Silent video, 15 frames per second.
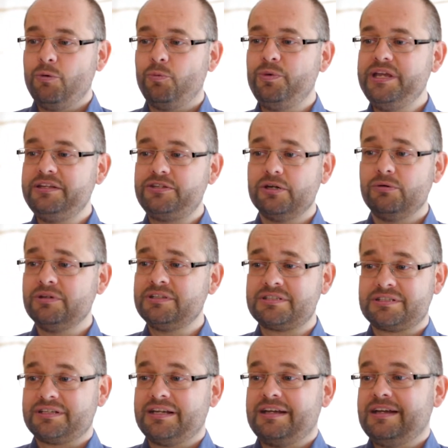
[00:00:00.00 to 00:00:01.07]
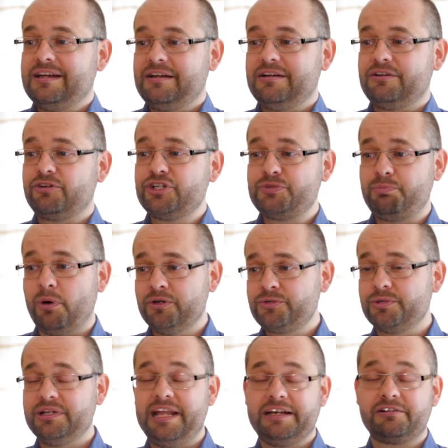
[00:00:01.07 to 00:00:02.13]
we don't respond
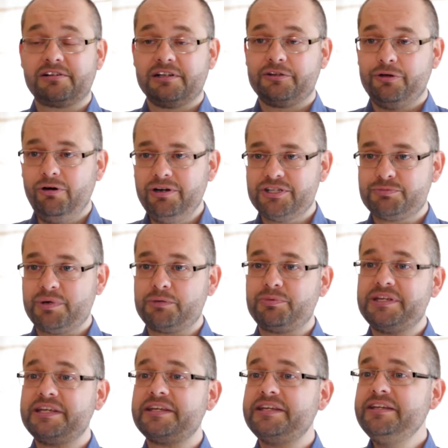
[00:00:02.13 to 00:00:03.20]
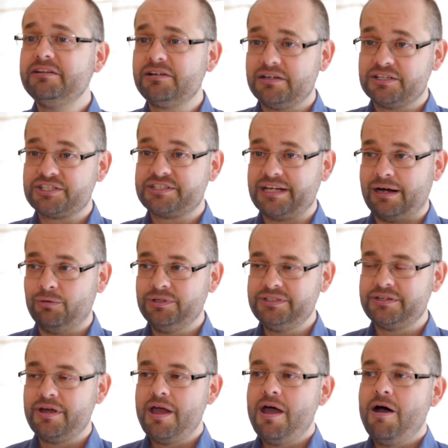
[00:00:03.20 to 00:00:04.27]
to electrical currents, but we hear a
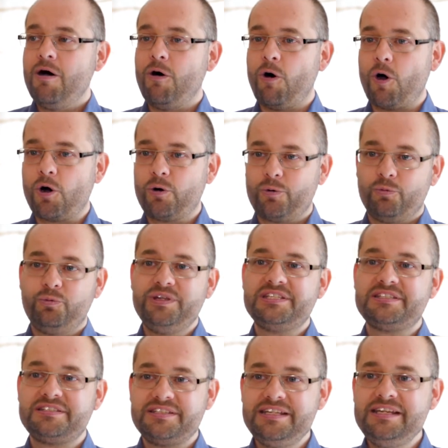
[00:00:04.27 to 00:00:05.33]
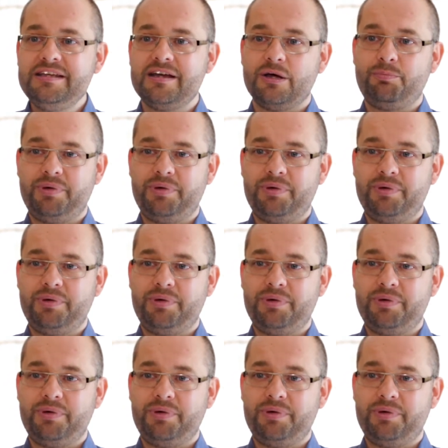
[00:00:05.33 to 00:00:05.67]
sound or we see a